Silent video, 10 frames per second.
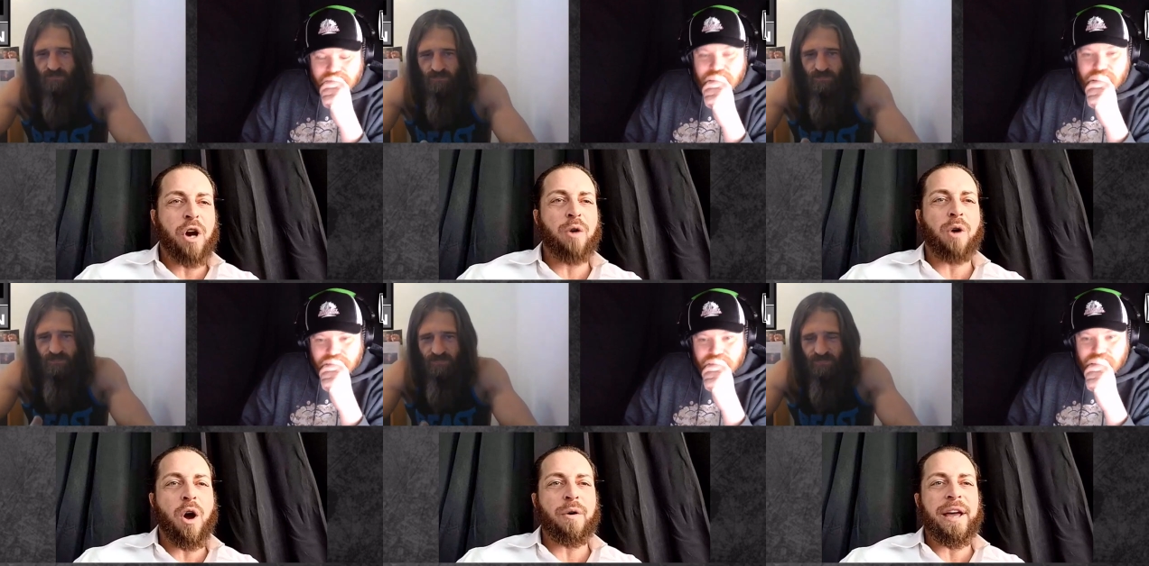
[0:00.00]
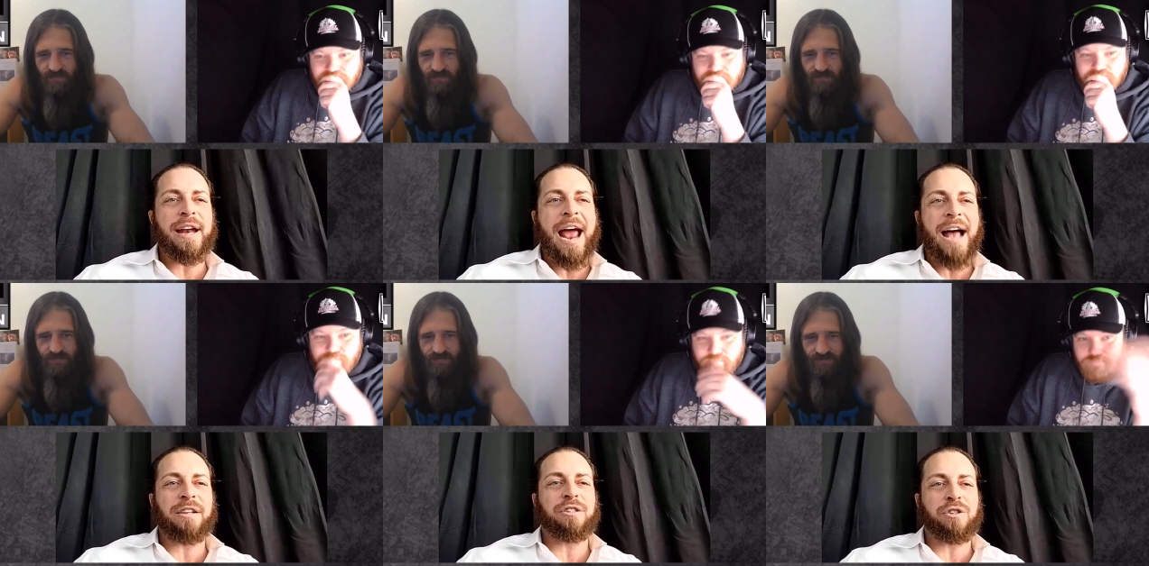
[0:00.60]
Speaker 1: Joe Rogan,
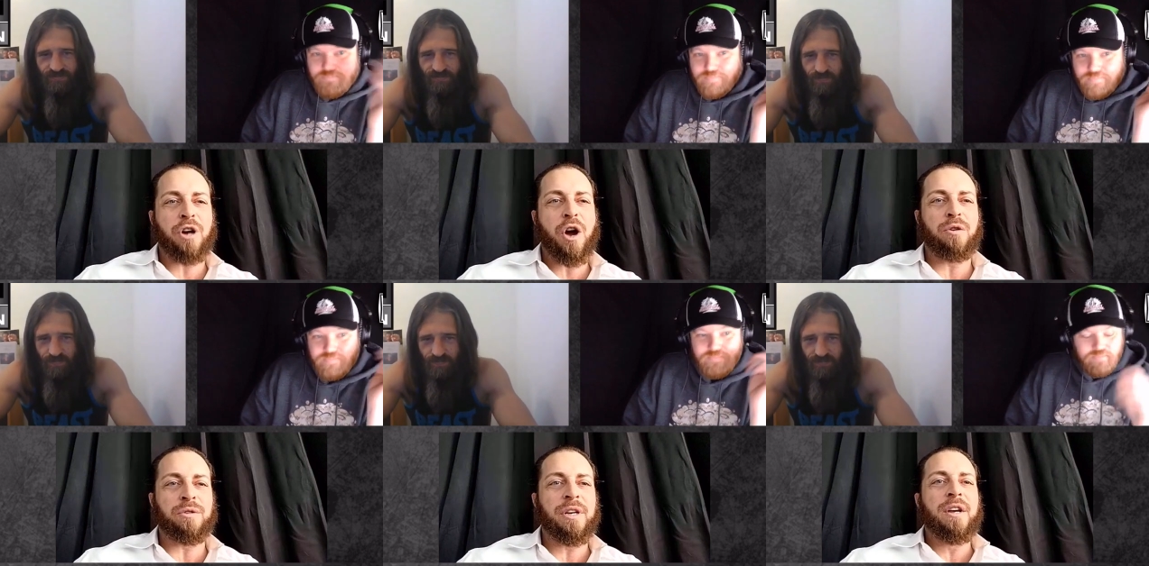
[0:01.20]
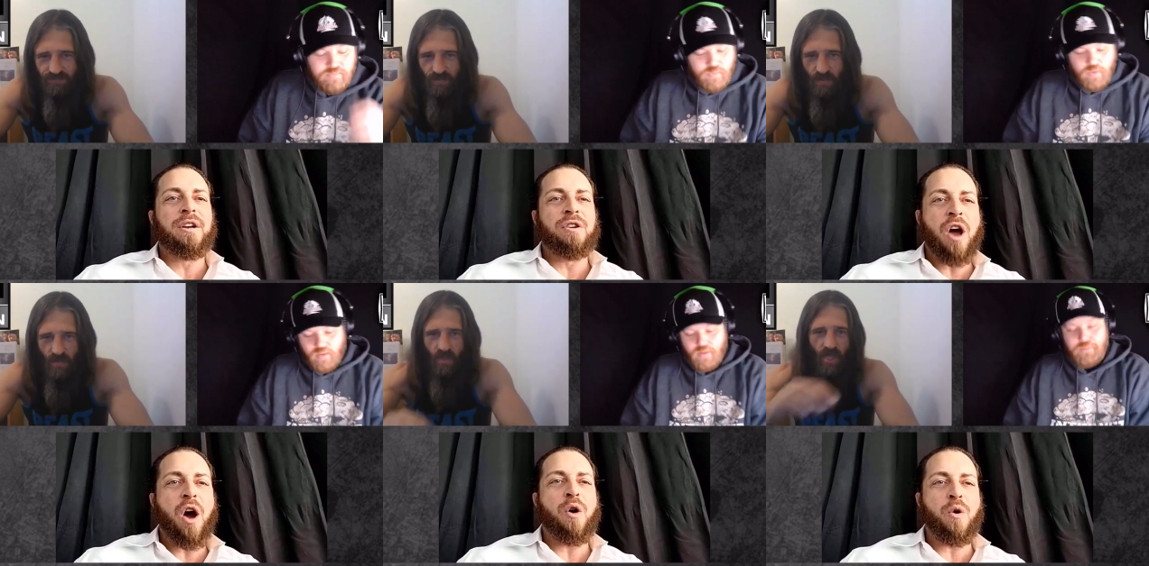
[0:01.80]
Alex Jones
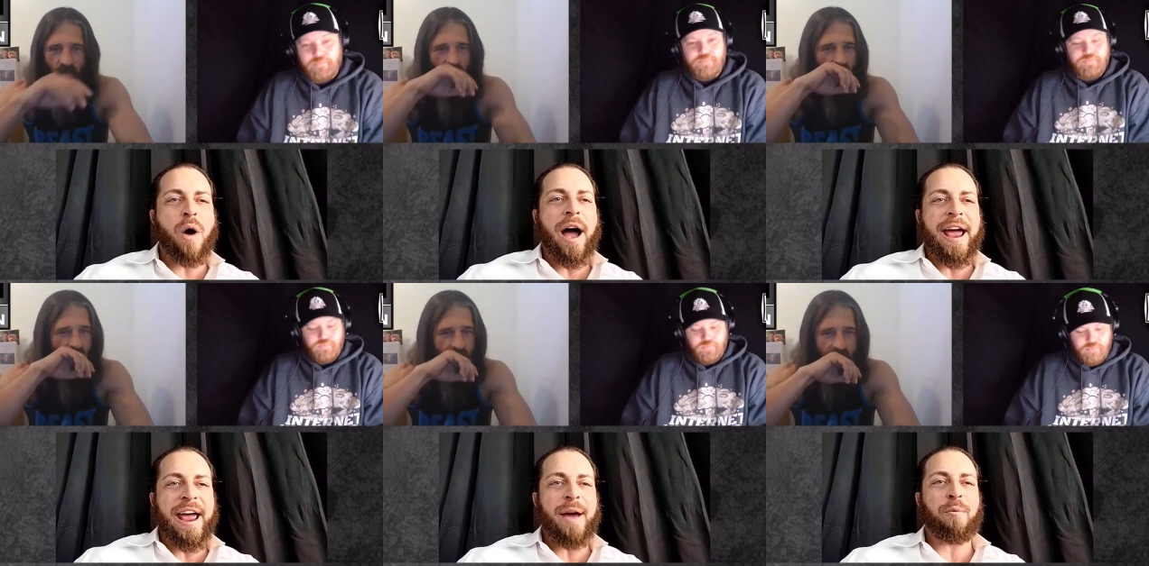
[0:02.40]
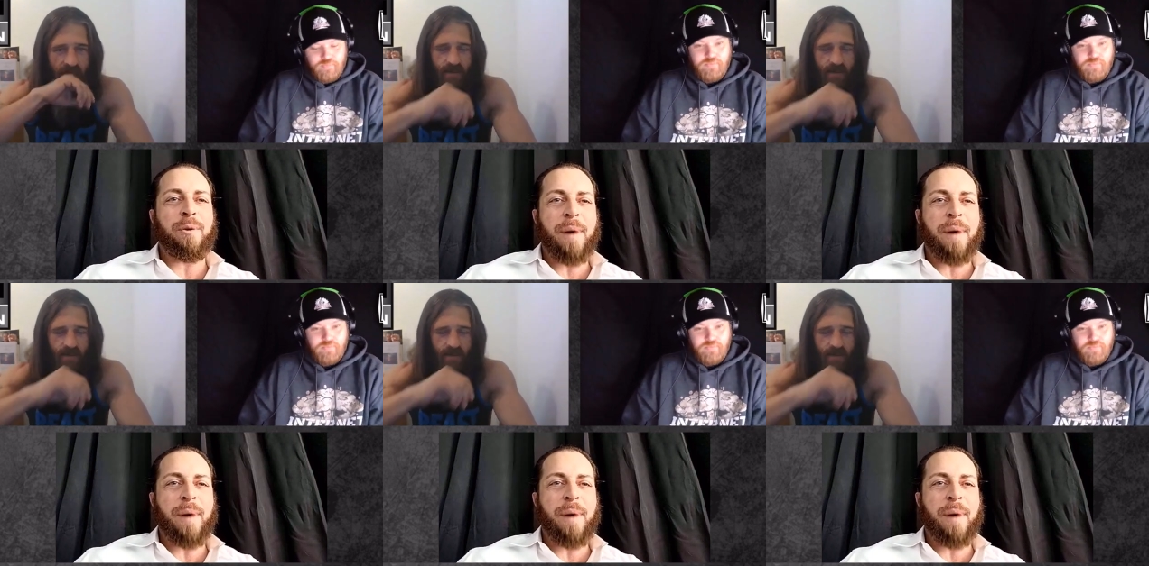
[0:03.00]
know who I am.